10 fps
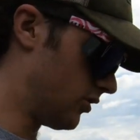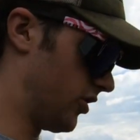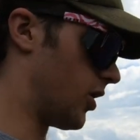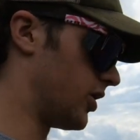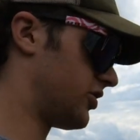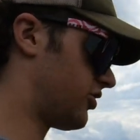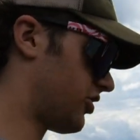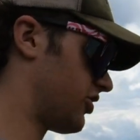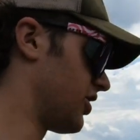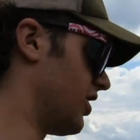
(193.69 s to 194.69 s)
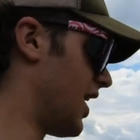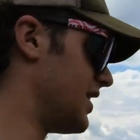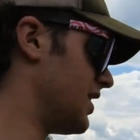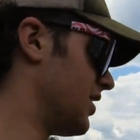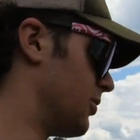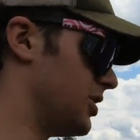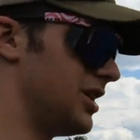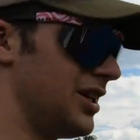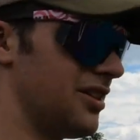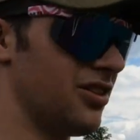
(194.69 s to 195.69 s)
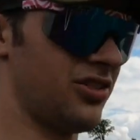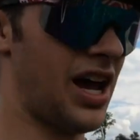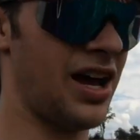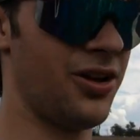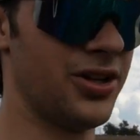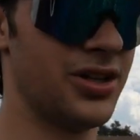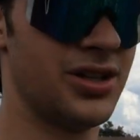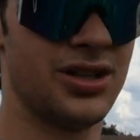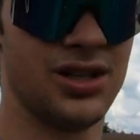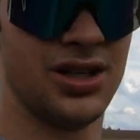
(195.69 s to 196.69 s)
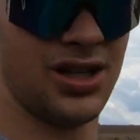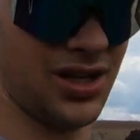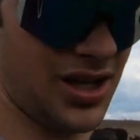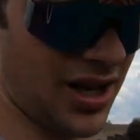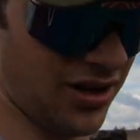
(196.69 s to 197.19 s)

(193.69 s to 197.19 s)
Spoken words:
So it's just a good idea that we need to get this tiled, and